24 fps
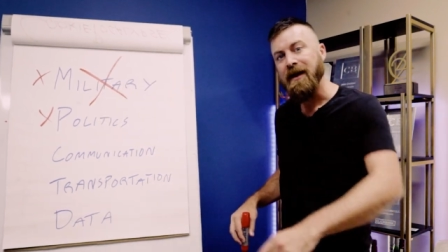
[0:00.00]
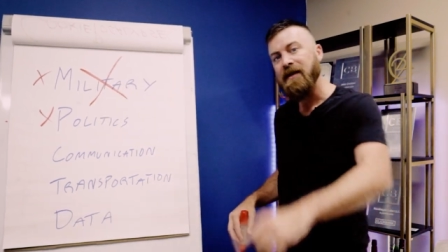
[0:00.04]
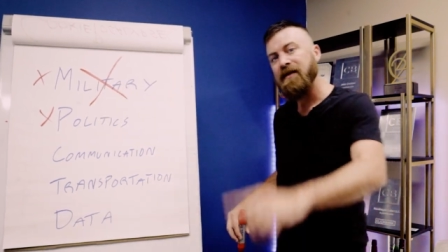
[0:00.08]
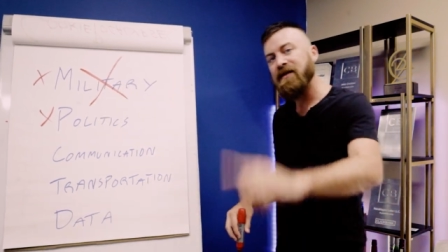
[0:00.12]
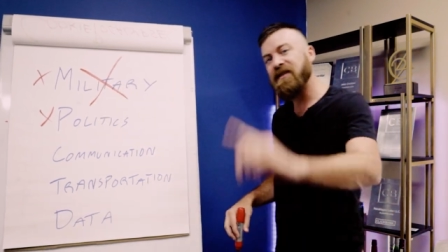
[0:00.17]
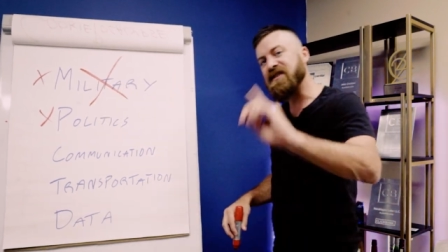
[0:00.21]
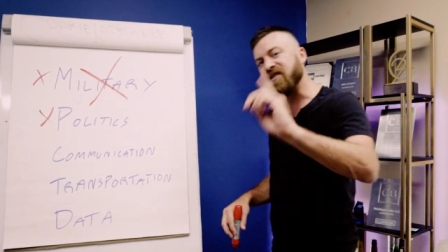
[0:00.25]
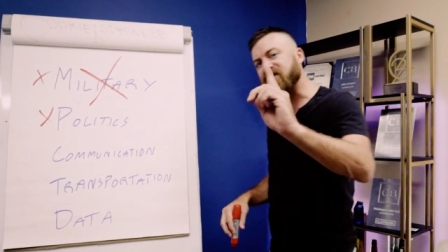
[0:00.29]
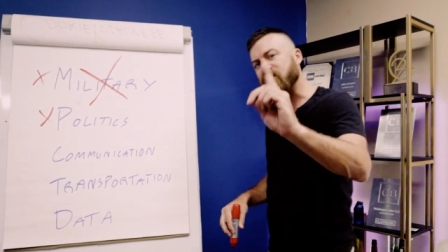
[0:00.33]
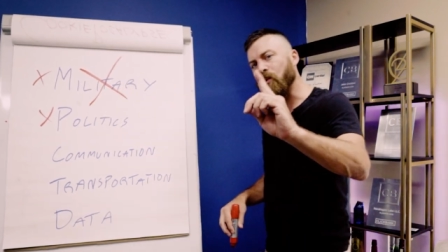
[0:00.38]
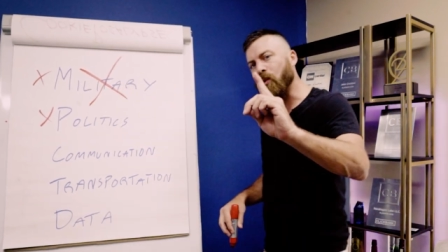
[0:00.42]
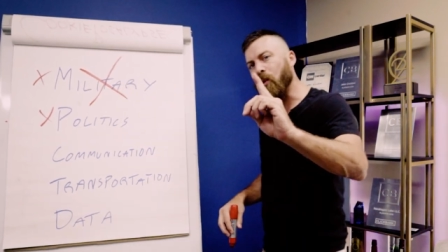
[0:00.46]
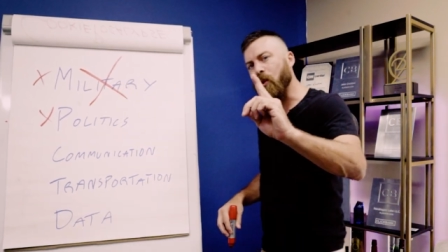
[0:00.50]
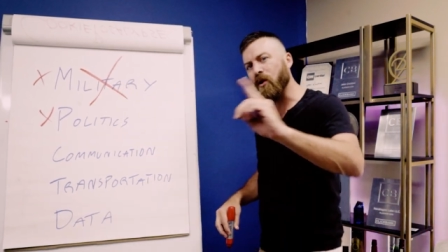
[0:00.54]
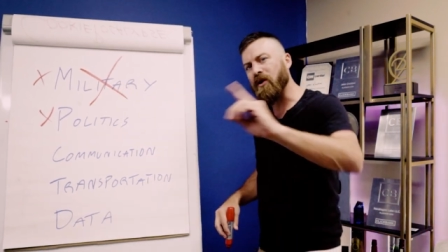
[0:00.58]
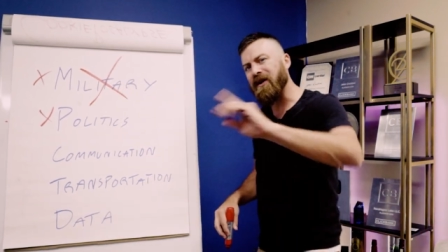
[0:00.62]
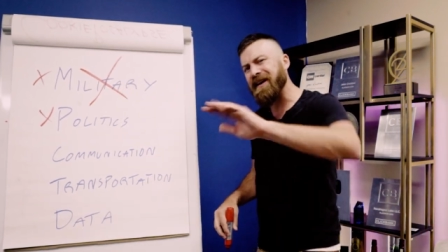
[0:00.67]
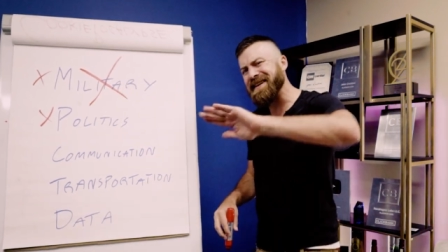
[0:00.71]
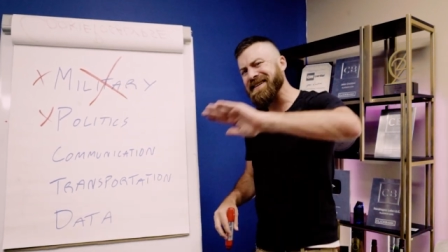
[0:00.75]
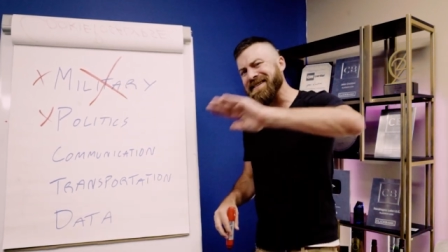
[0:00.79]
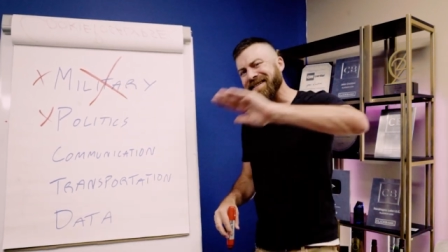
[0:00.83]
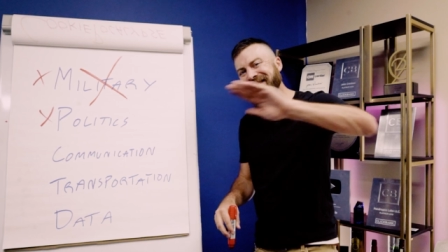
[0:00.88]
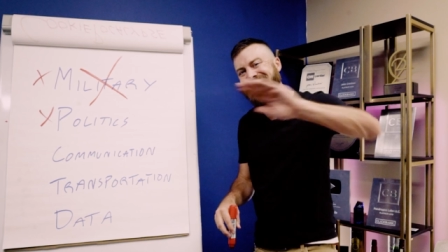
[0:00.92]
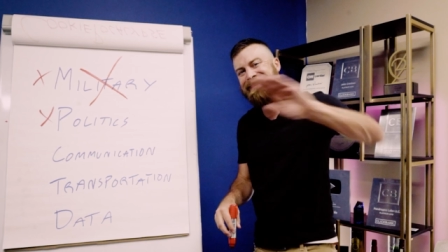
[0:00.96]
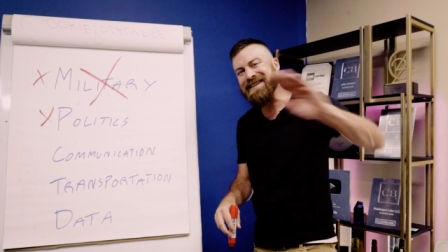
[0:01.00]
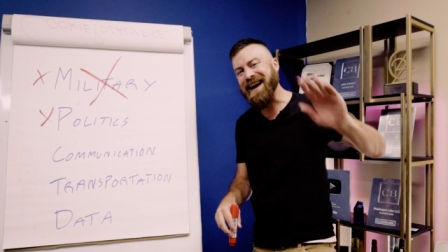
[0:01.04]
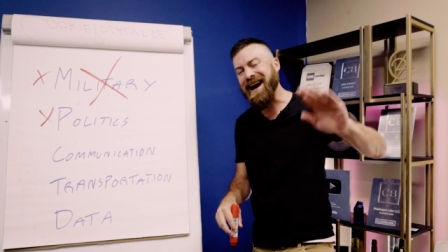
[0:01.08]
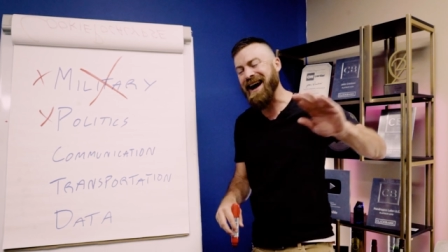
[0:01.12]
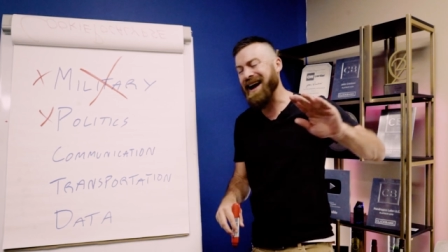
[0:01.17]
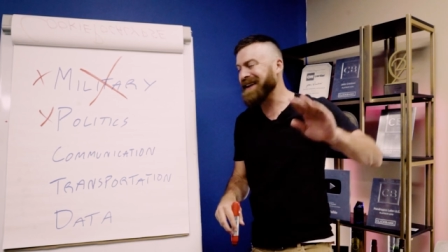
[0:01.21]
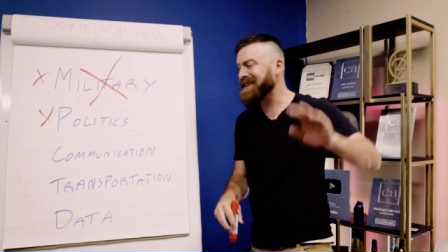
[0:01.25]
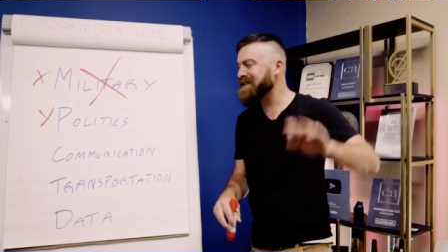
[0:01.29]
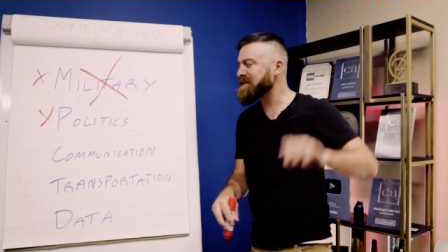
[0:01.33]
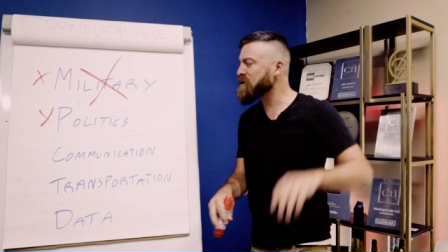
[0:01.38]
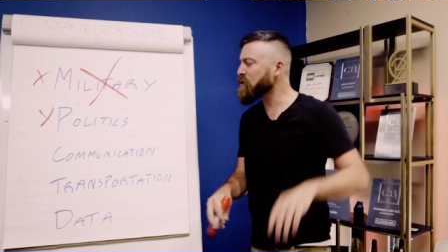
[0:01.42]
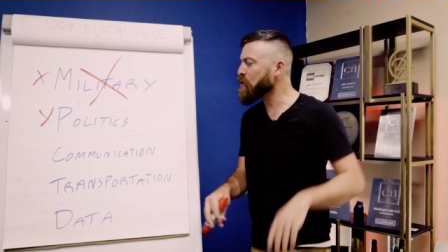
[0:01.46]
This war is
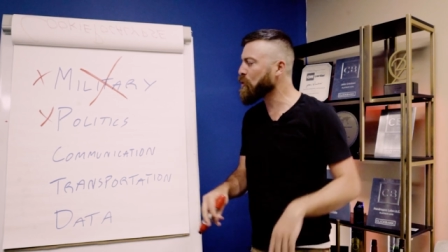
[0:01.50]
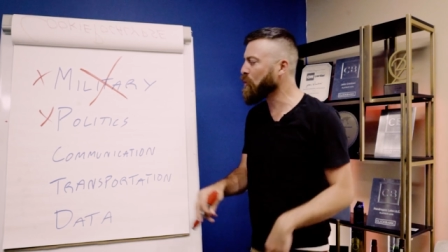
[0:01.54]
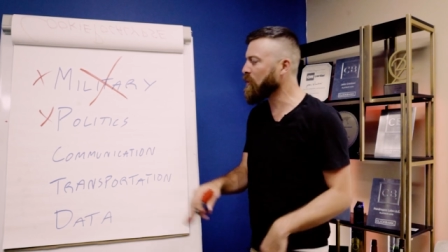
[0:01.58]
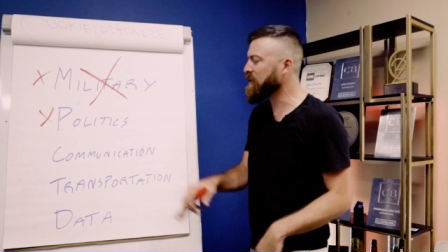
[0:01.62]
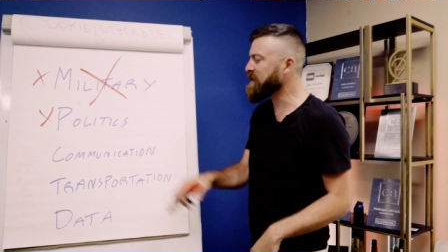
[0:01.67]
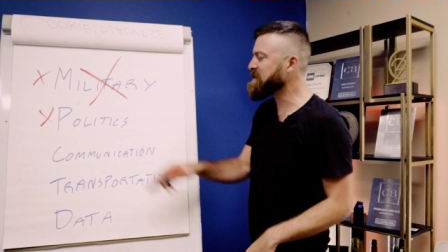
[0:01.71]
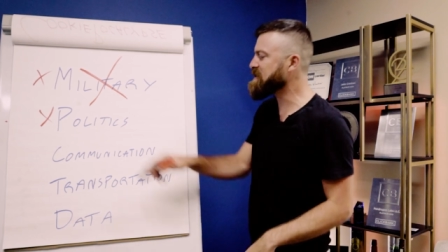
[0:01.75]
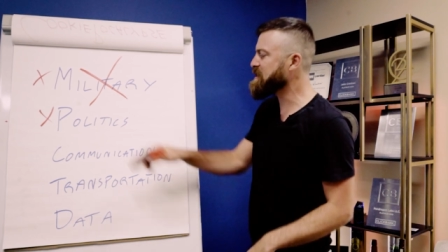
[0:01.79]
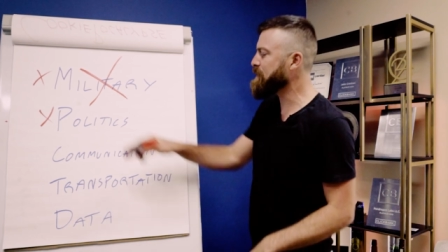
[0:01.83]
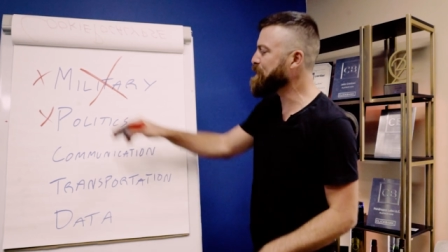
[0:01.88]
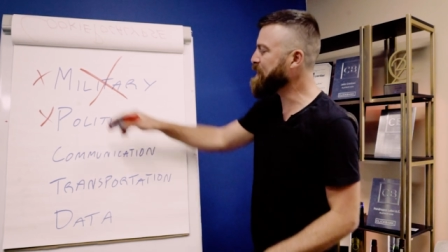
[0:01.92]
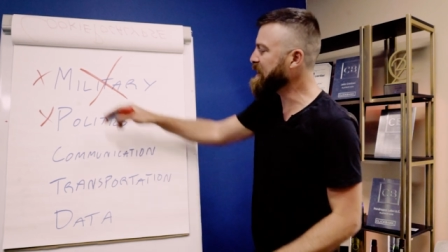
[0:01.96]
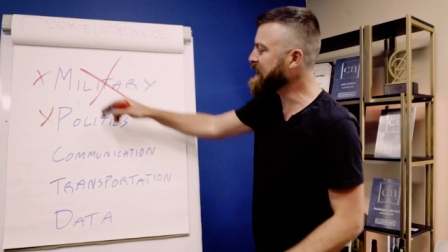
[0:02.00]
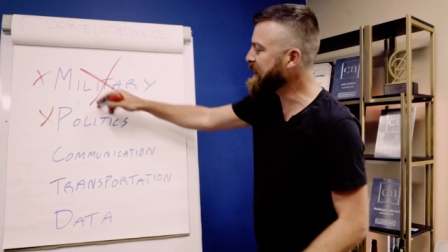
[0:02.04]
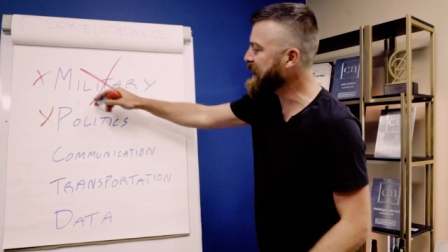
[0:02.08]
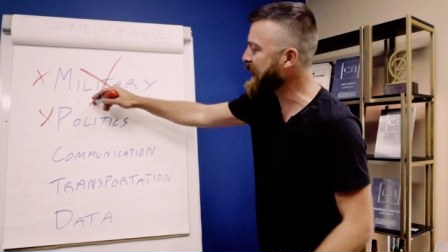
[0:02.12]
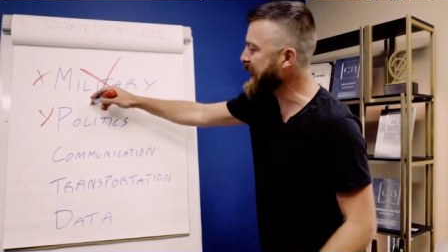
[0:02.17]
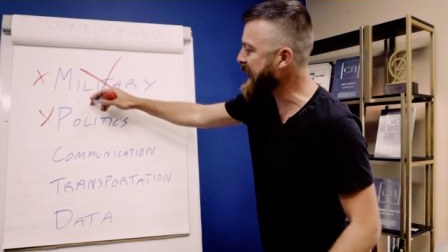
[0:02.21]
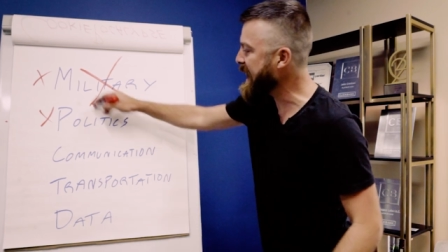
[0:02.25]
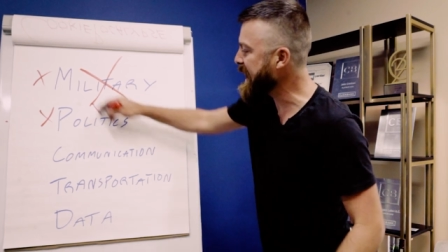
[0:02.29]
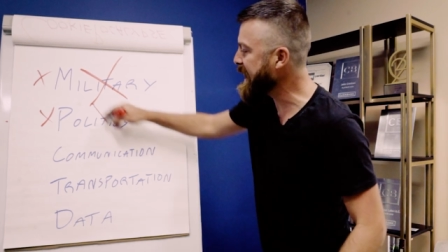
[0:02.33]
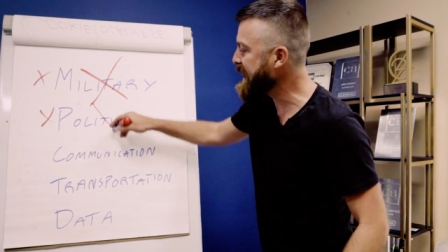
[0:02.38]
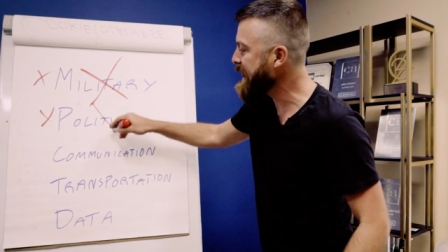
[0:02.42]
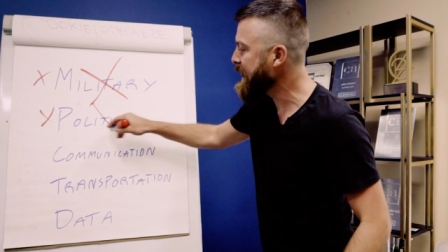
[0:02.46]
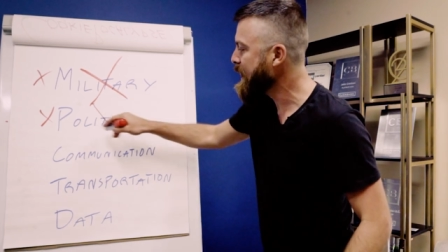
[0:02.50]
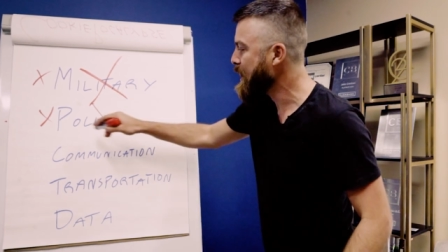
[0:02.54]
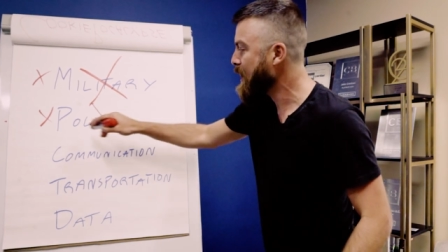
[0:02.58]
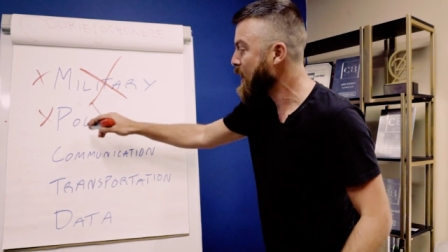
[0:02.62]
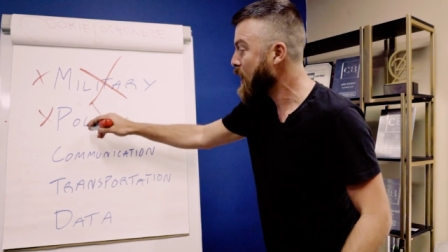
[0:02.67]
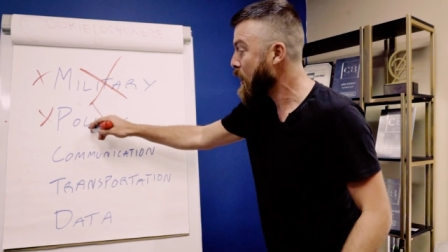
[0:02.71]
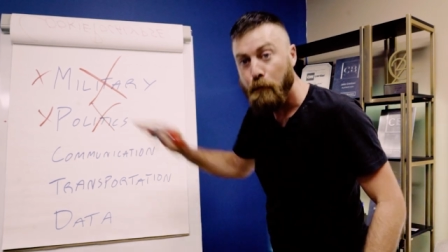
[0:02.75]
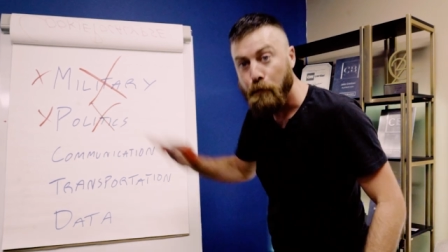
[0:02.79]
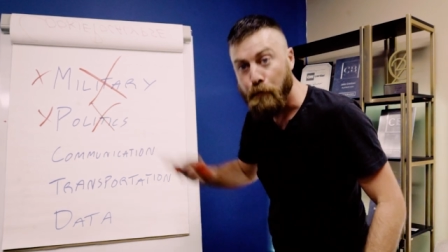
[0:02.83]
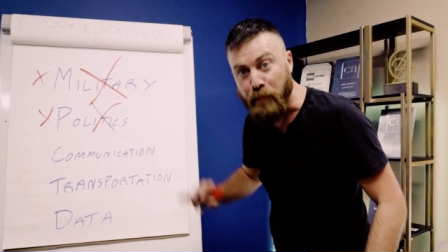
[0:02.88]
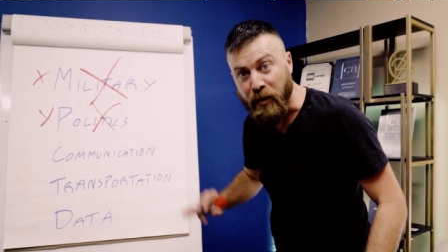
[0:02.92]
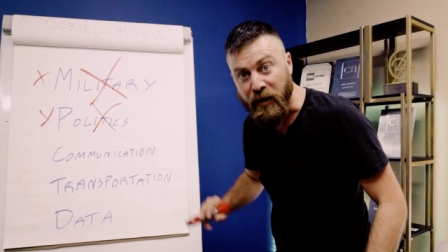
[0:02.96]
not going to be
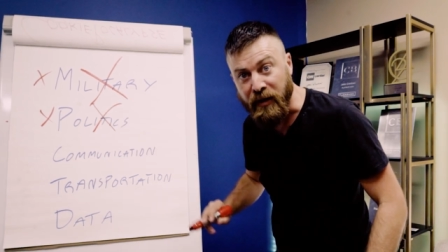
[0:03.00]
a